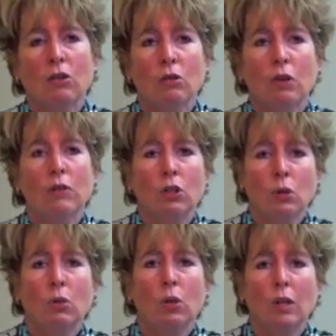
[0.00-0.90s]
driven
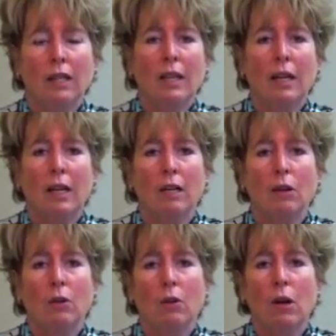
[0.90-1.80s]
towards getting
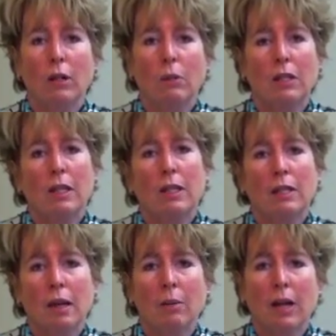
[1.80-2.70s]
owner occupancy,
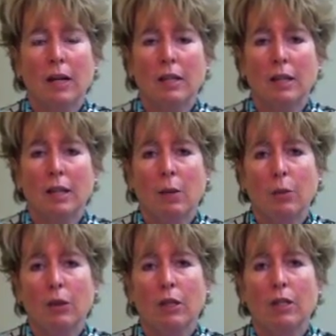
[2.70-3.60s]
stabilizing
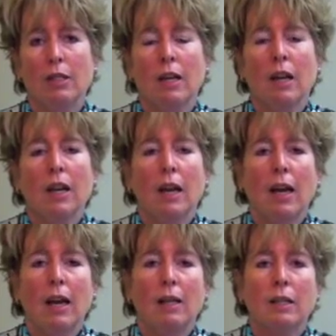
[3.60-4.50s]
neighborhoods,
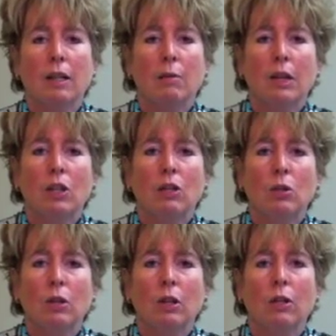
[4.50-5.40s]
and making
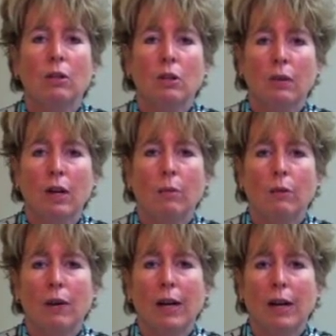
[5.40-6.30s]
sure that there's available
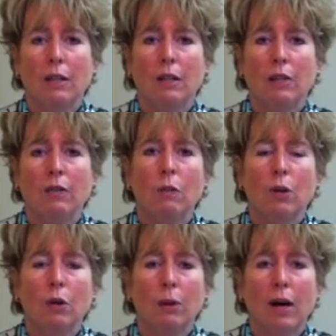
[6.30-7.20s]
financing for
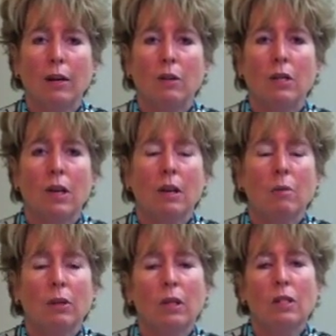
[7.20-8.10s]
your buyers.
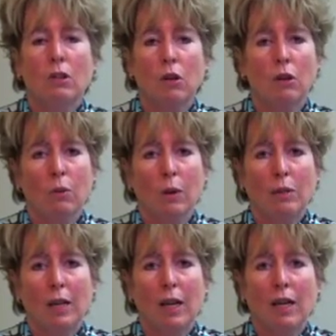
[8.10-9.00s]
Please go to the
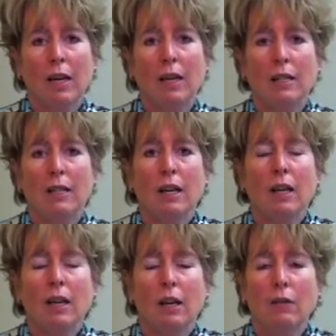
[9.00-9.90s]
website, and
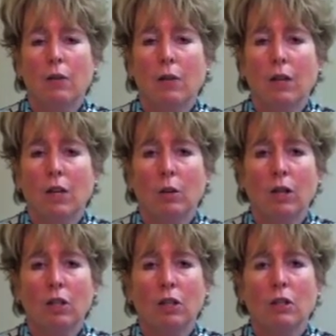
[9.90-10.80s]
if you have any
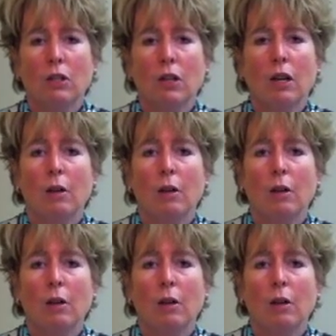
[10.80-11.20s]
questions,